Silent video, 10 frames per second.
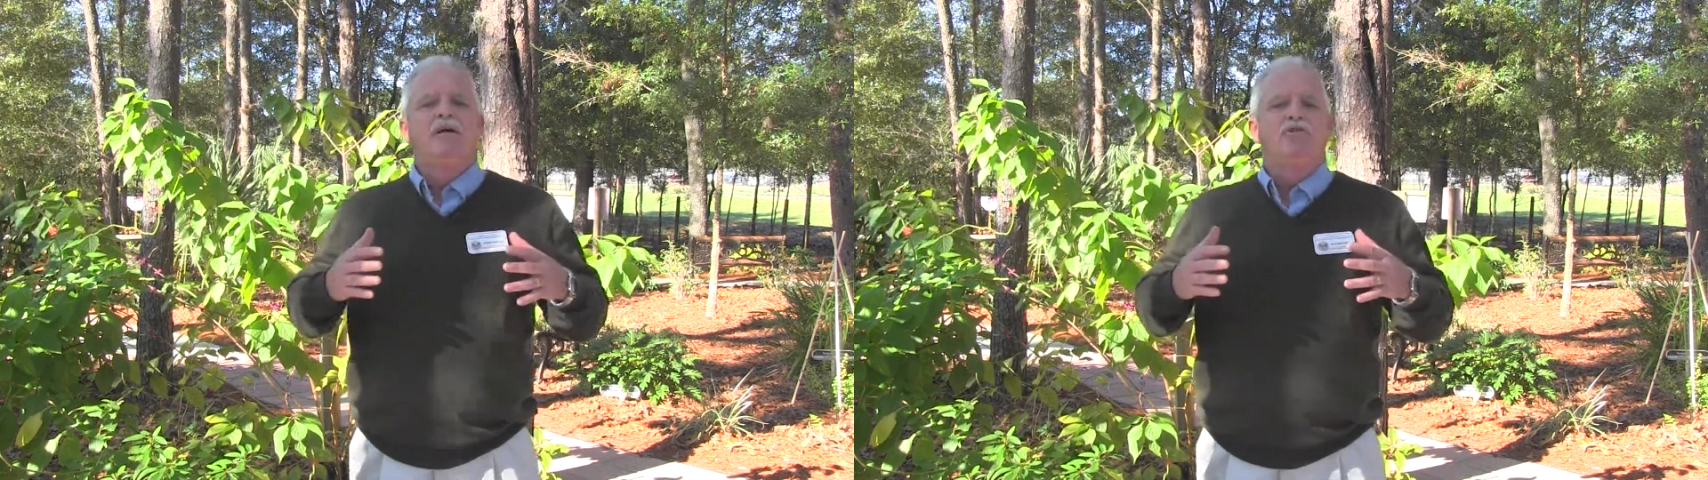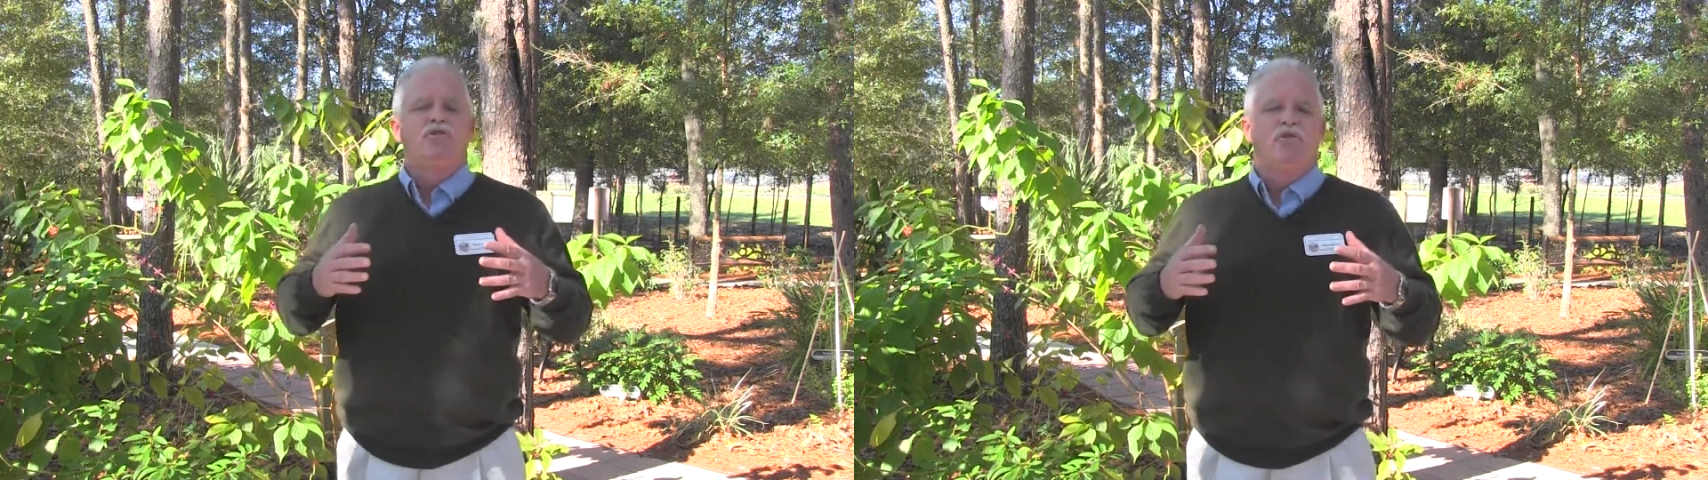
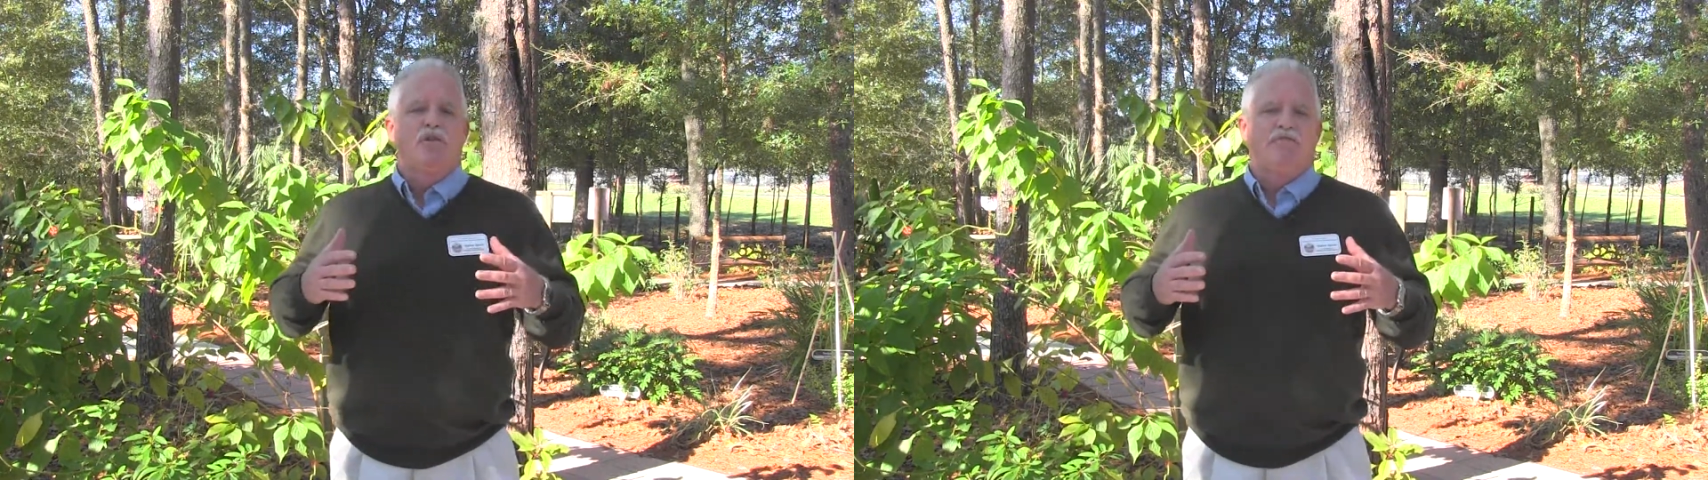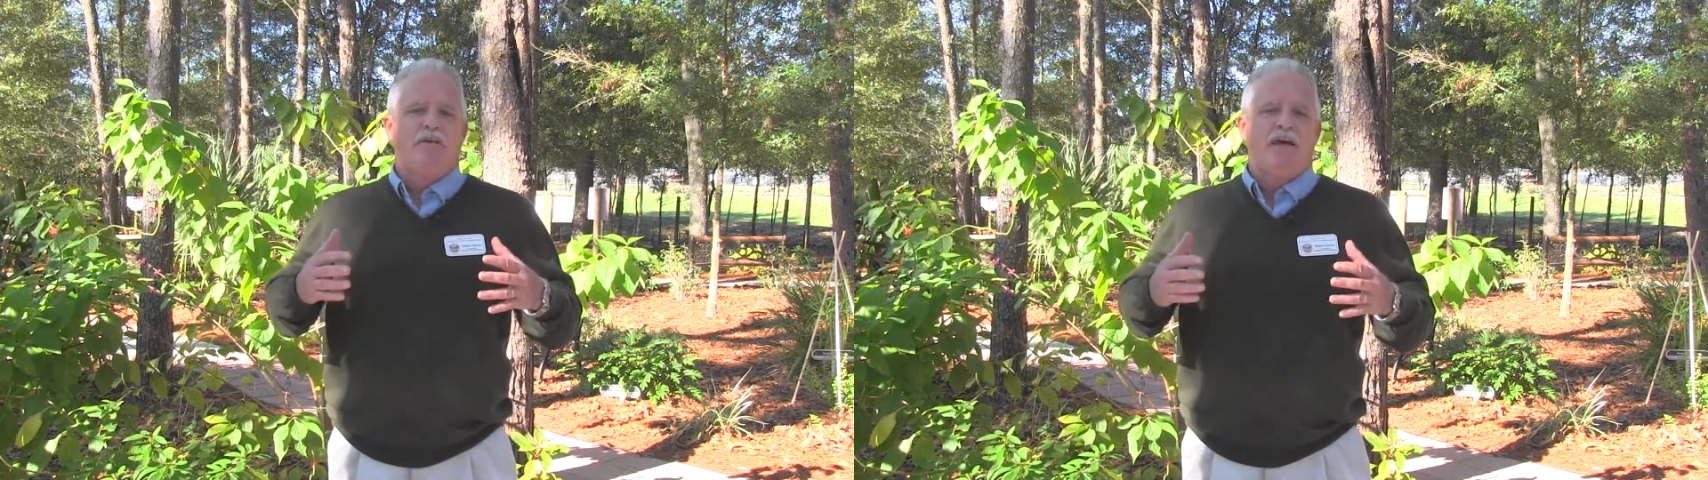due to
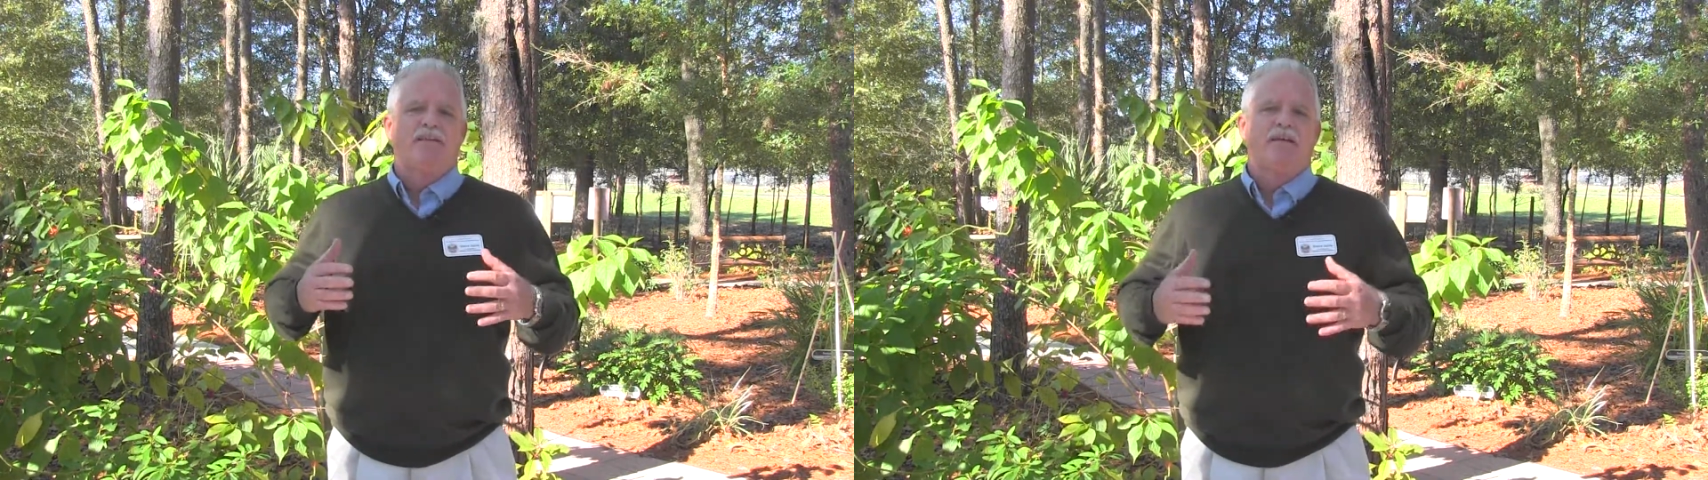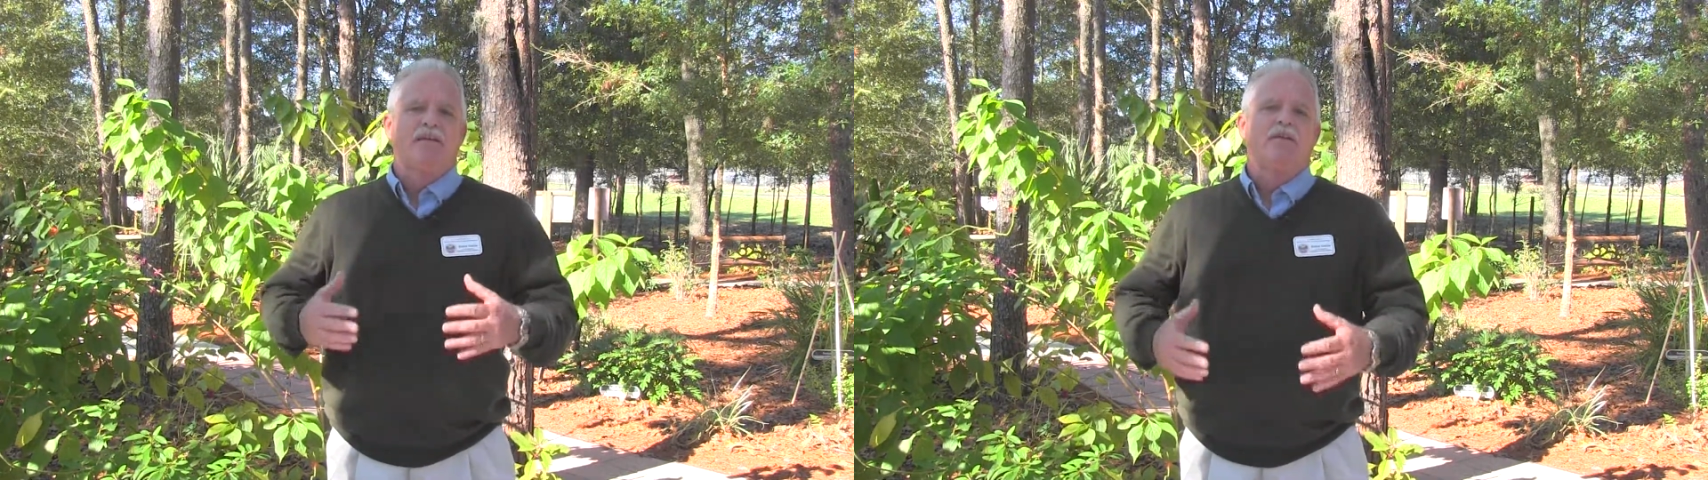the fact
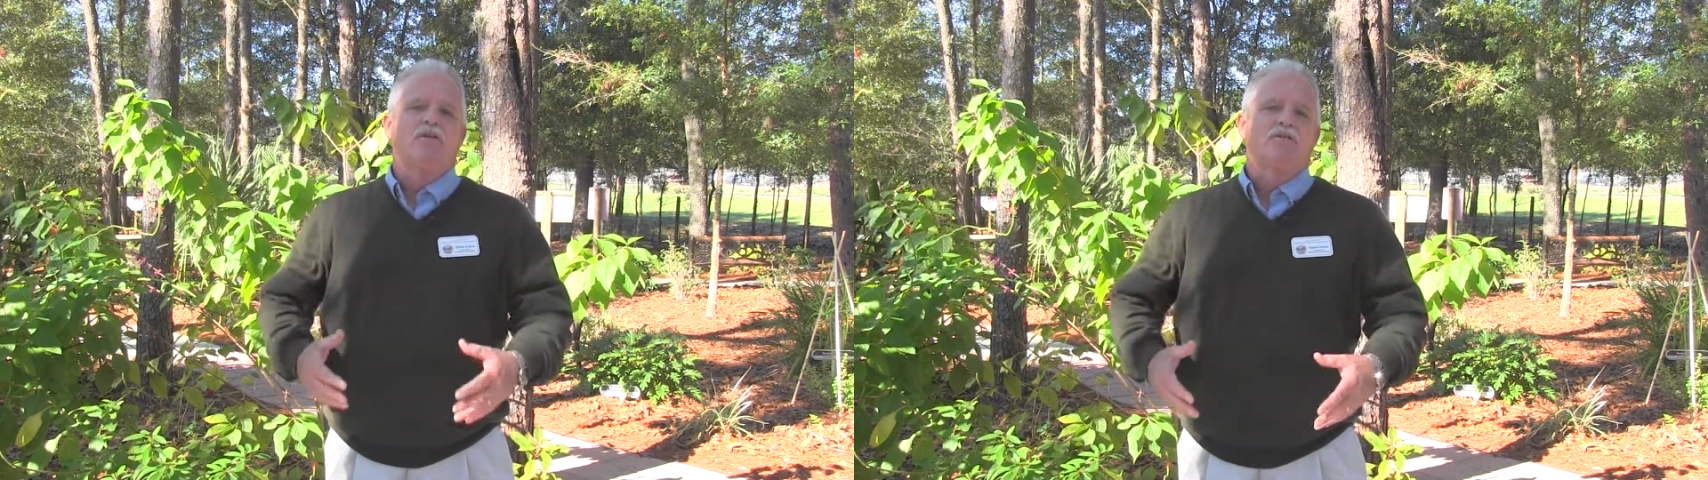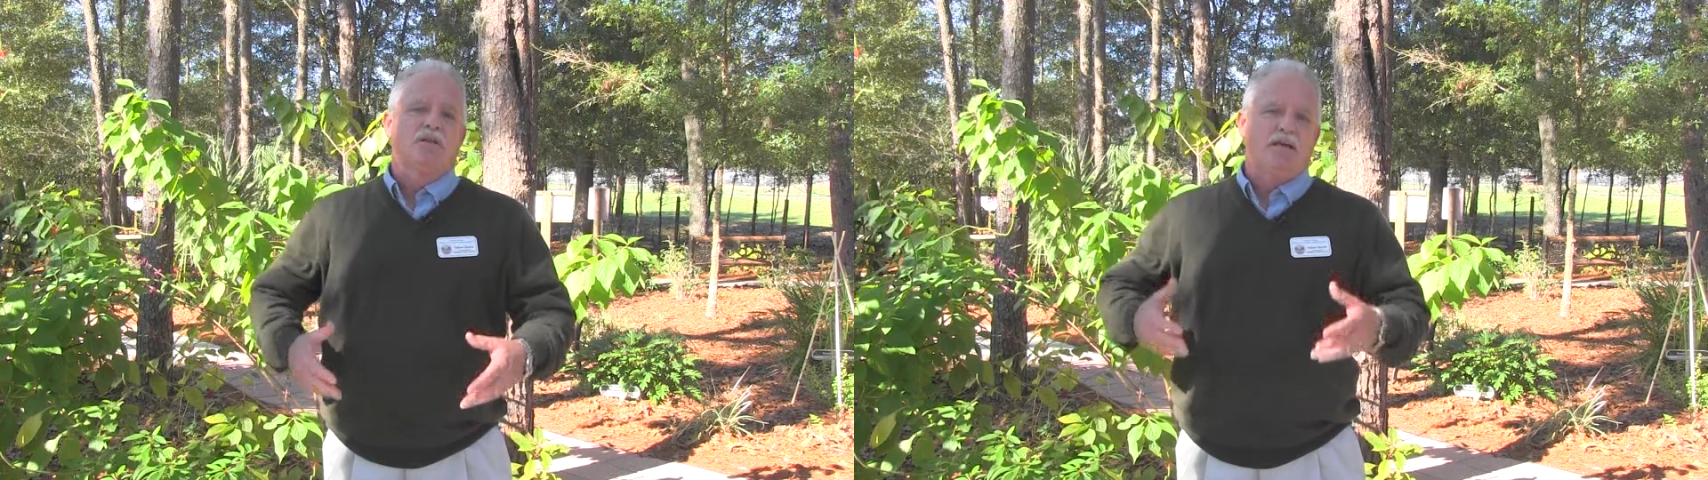that
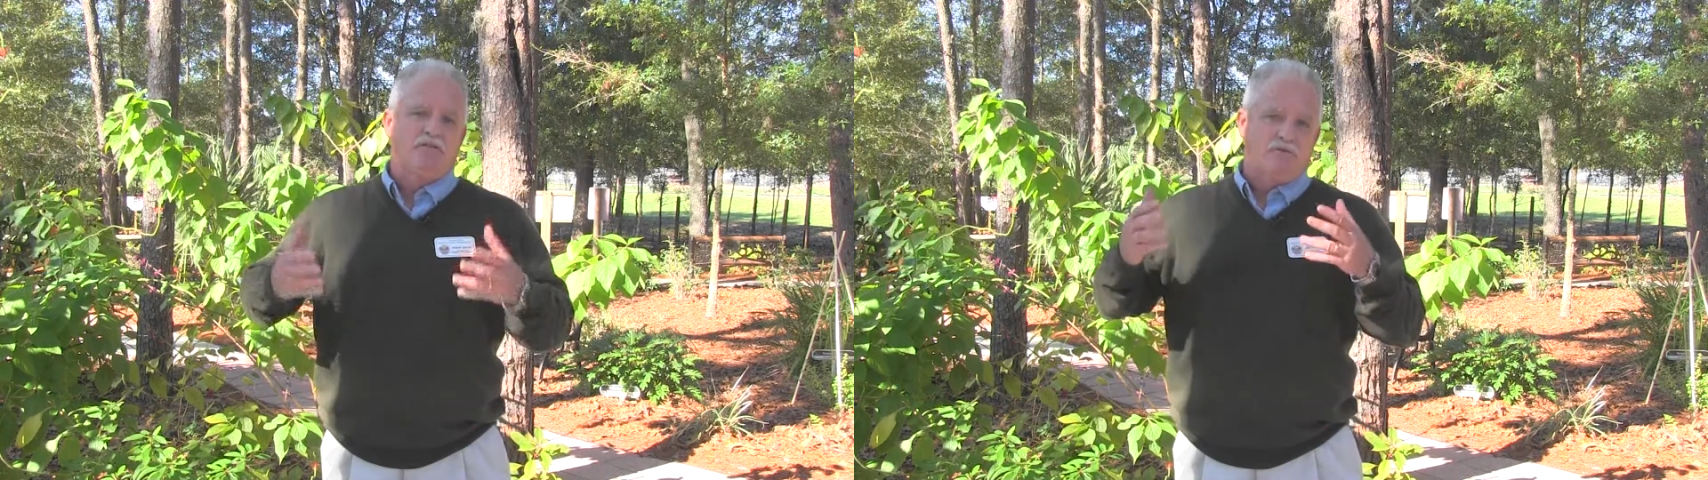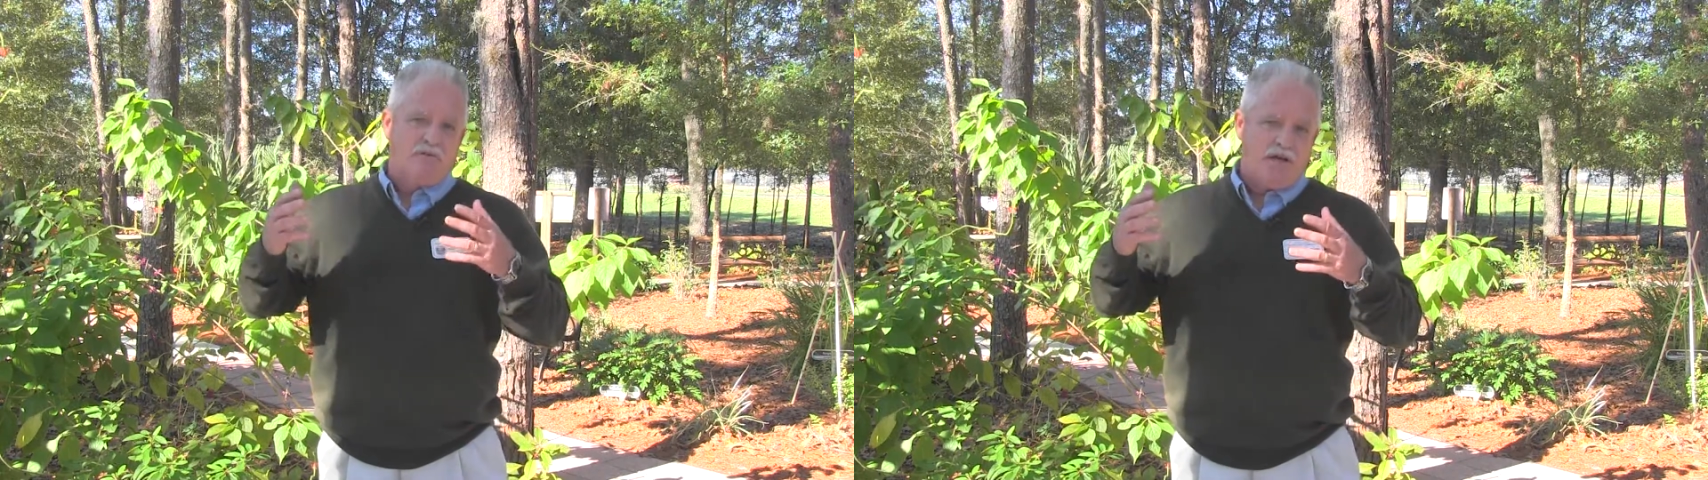there's less